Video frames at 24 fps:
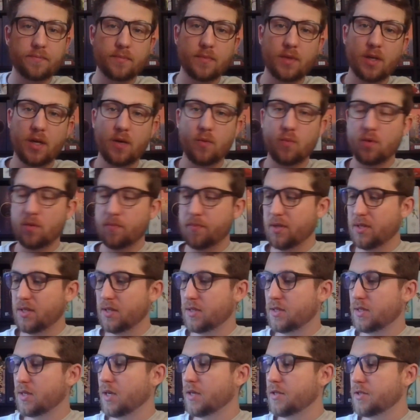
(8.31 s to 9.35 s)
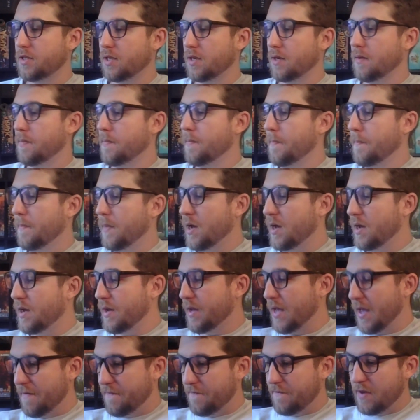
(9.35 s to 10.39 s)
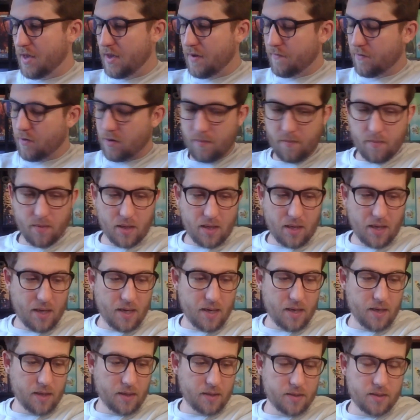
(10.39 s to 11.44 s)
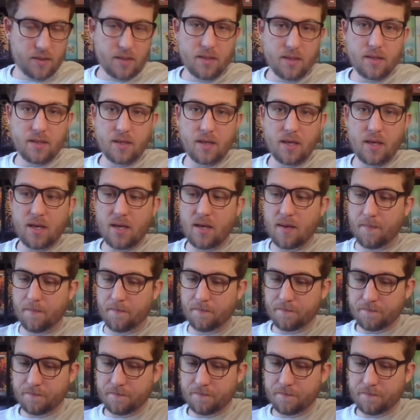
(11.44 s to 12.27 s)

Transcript: and we'll be discussing my favorite mechanics in the game.